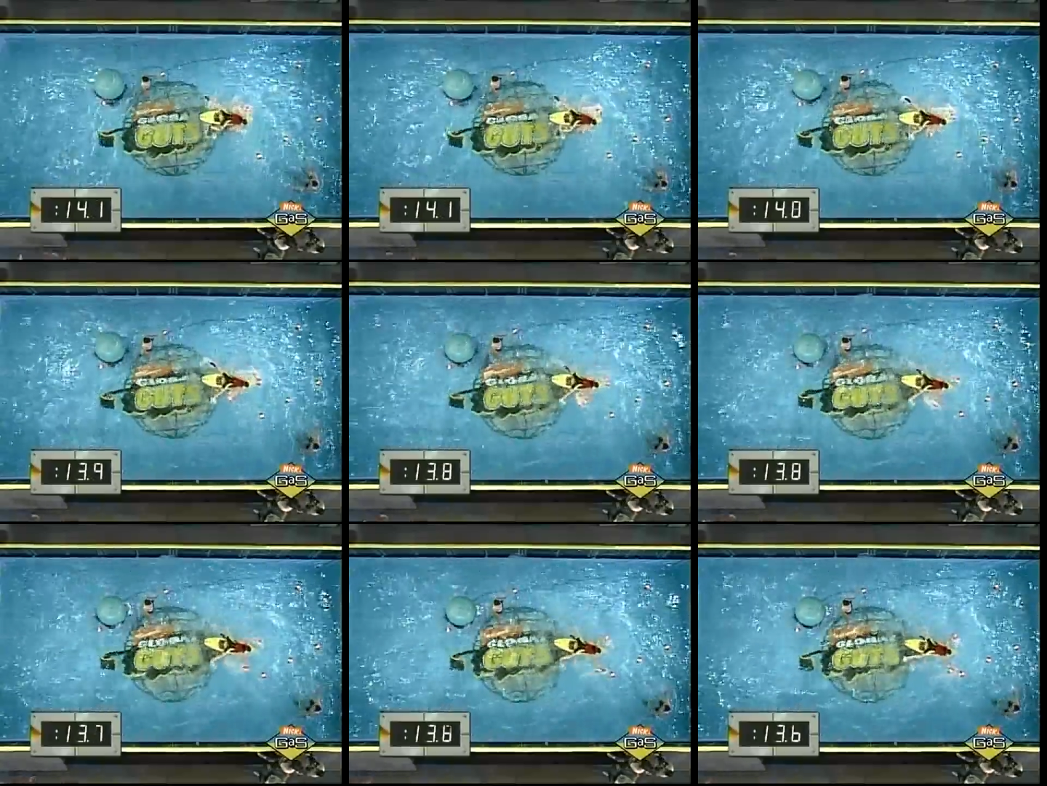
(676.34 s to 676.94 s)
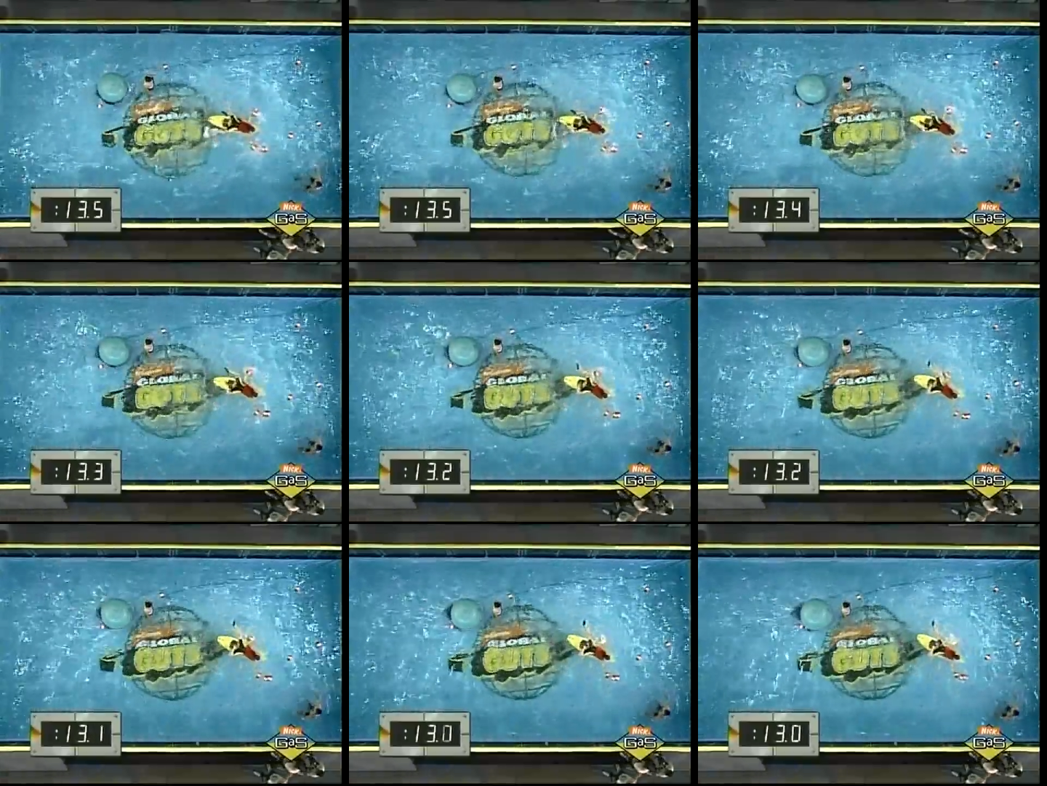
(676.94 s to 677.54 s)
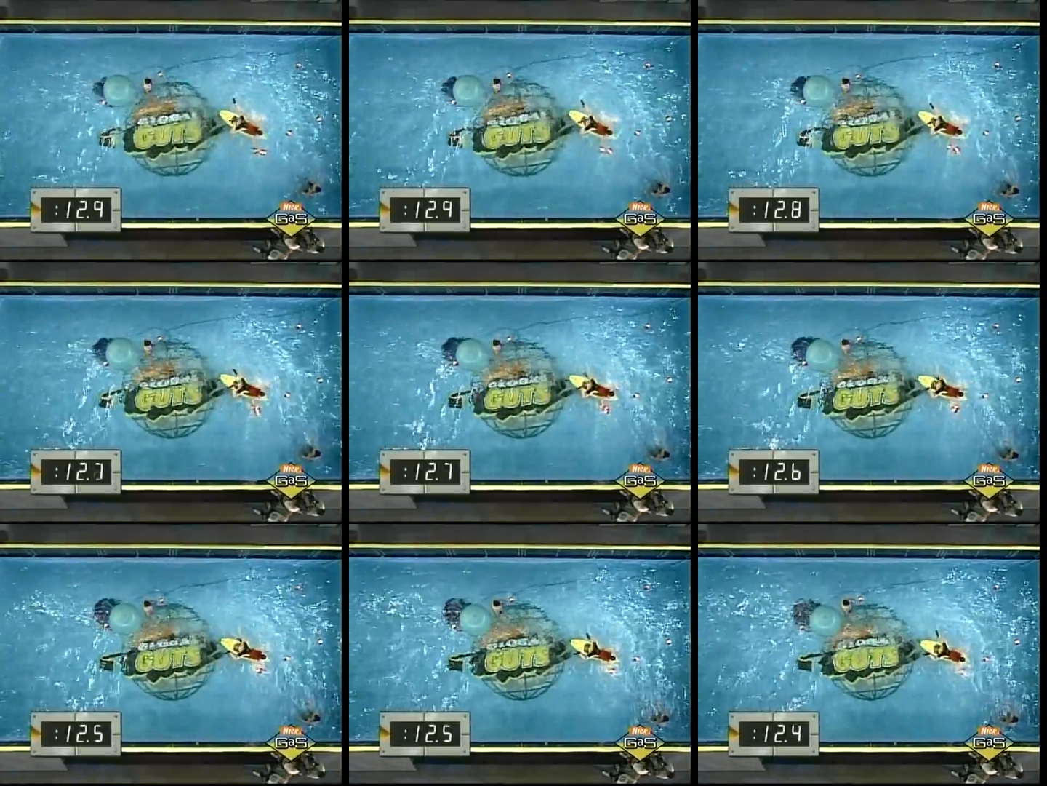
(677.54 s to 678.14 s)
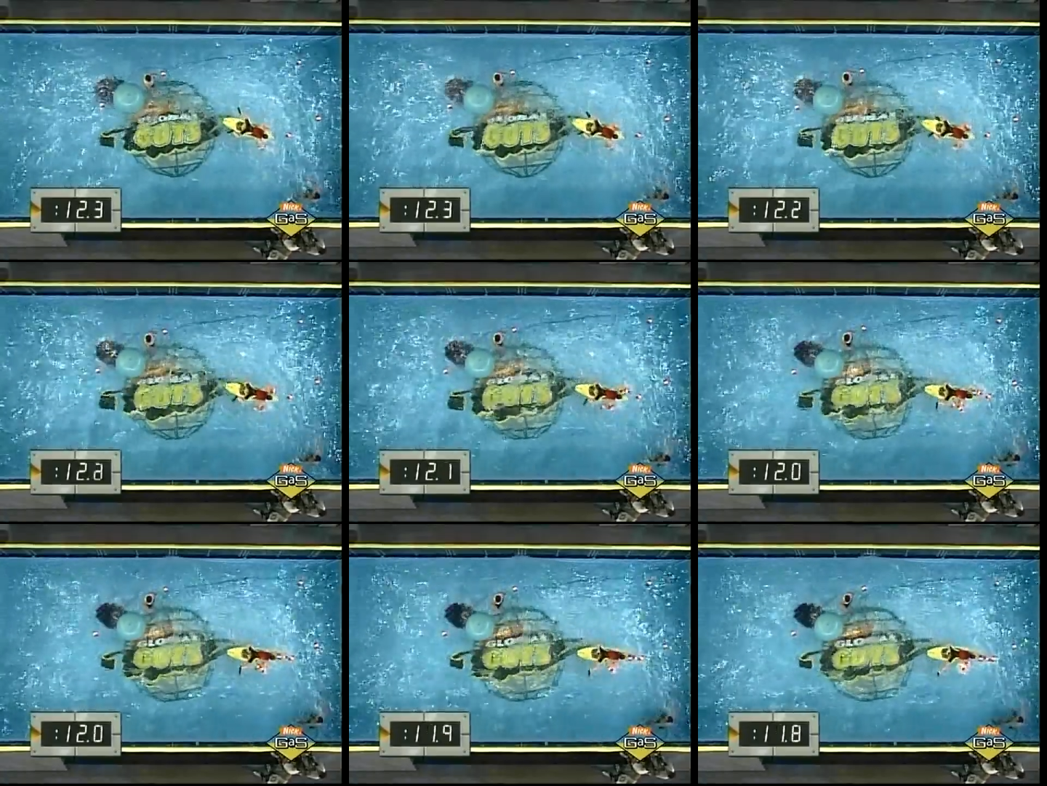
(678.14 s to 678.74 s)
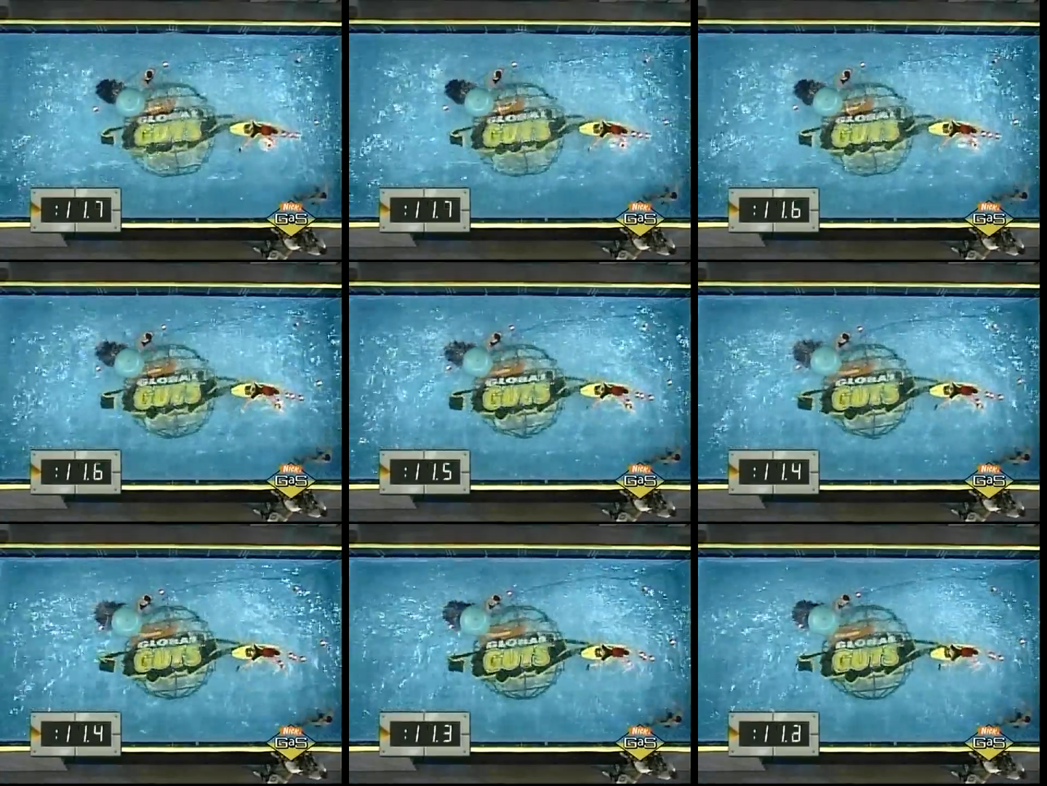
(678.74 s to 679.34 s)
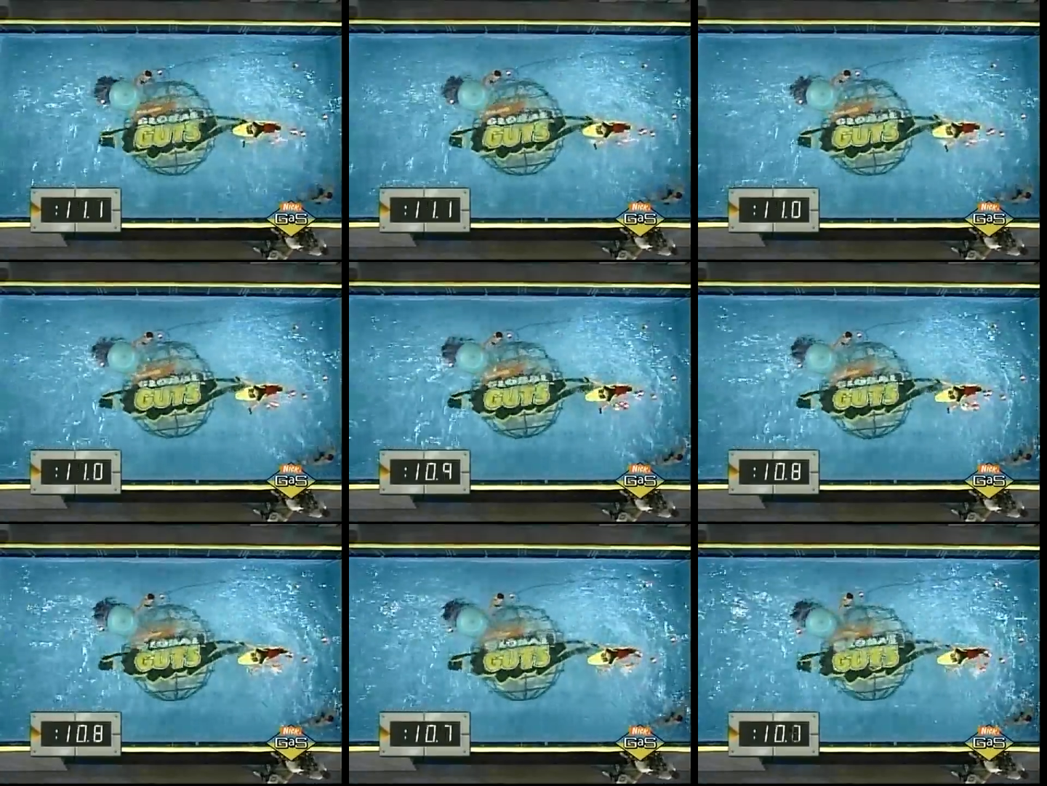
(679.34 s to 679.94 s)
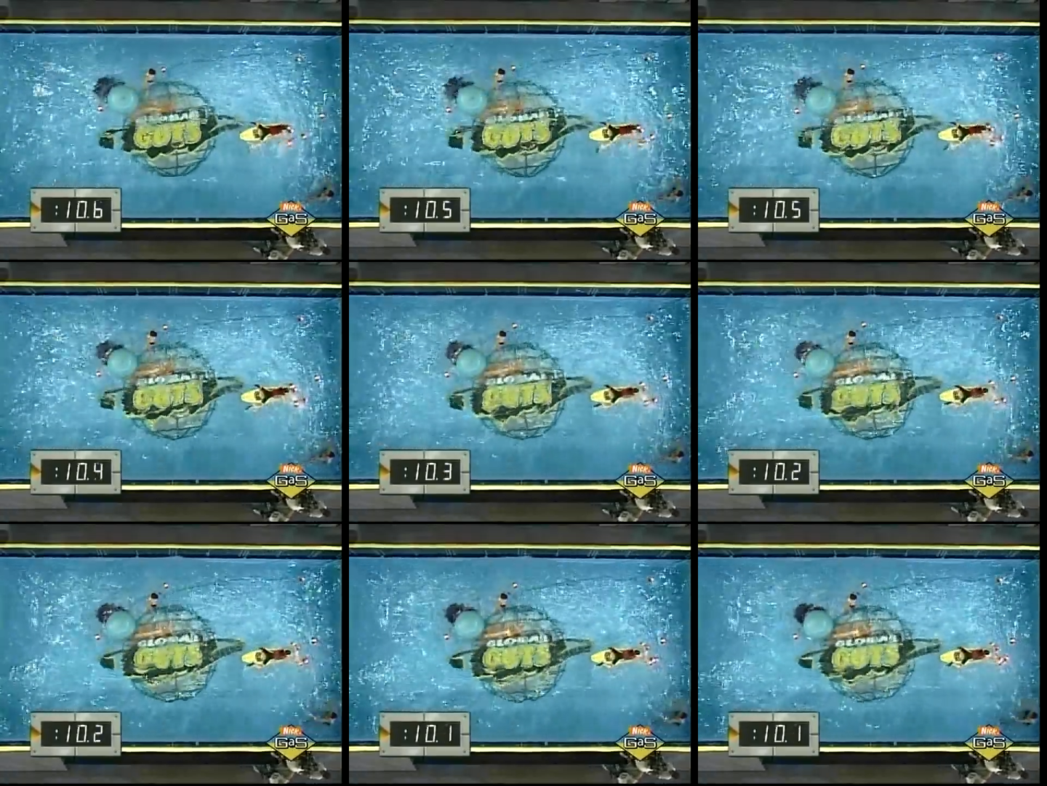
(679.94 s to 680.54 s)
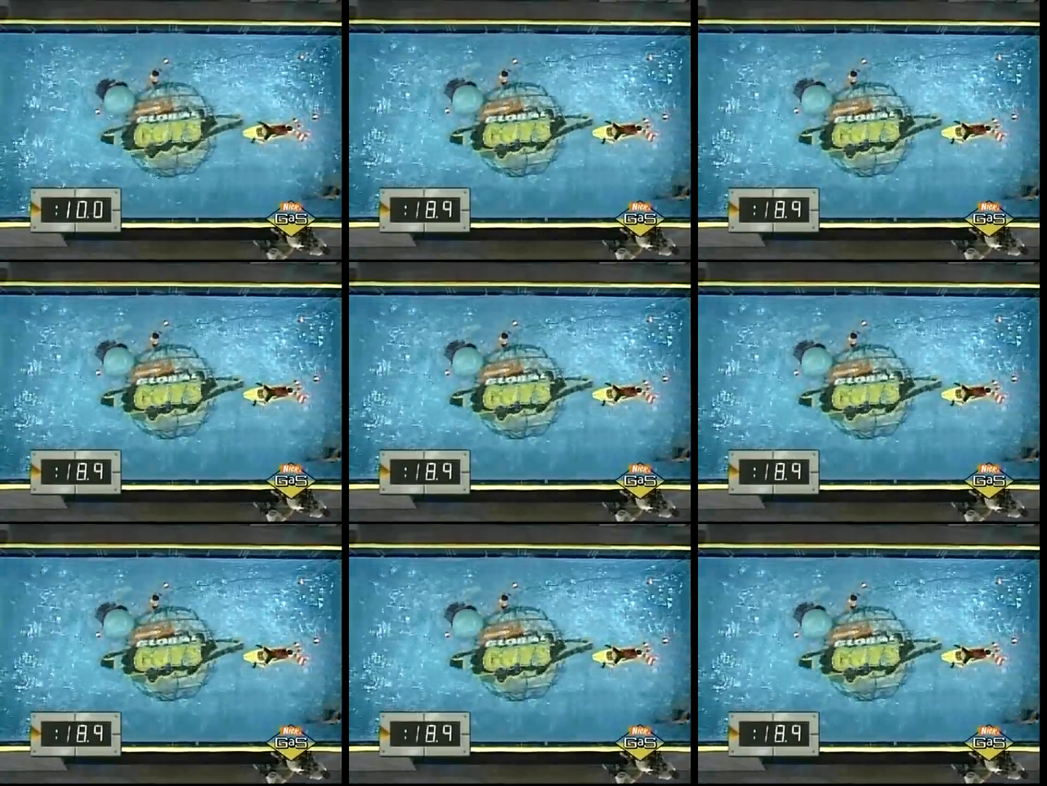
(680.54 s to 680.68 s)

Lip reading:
[unreadable: no face in view]